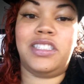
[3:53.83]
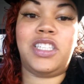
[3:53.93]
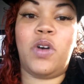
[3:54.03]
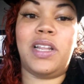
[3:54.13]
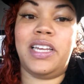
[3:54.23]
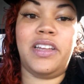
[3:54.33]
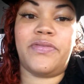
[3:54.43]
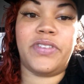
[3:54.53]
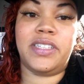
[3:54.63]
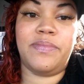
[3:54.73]
Totally
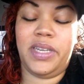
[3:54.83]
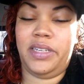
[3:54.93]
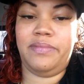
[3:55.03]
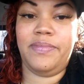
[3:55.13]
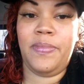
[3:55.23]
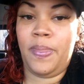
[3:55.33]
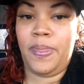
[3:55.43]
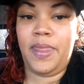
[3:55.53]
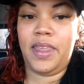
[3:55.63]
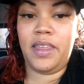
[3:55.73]
different to me.
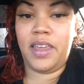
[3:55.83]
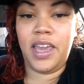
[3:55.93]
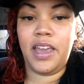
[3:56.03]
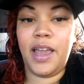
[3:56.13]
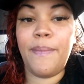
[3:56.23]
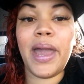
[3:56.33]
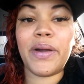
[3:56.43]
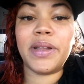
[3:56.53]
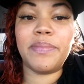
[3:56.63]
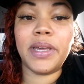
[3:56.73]
He
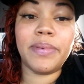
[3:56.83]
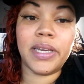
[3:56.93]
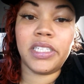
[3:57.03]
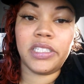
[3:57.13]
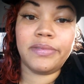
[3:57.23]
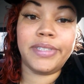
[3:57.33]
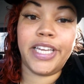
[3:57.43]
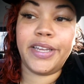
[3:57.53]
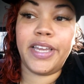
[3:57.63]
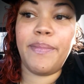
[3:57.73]
married me, bitch.
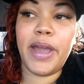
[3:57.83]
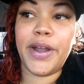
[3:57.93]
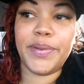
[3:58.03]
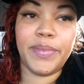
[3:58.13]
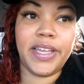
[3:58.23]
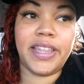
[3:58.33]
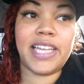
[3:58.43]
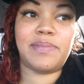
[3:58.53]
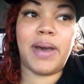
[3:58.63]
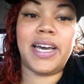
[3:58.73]
He married me.
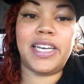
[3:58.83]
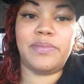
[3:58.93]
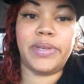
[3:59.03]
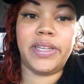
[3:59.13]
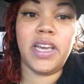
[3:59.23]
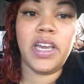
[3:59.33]
That's my husband.